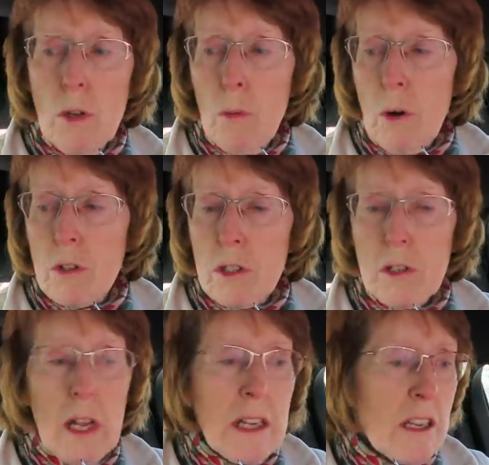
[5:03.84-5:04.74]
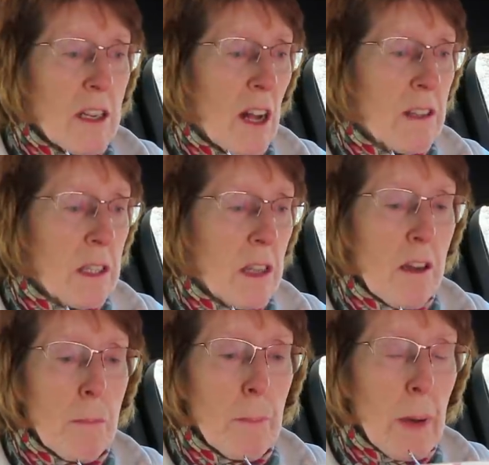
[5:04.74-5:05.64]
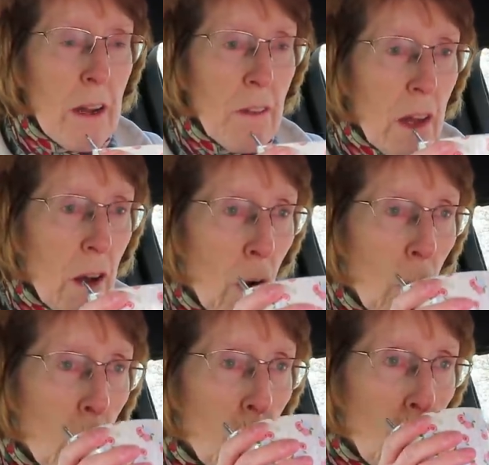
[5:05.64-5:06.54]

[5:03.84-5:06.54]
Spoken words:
you what's inside this back of the car.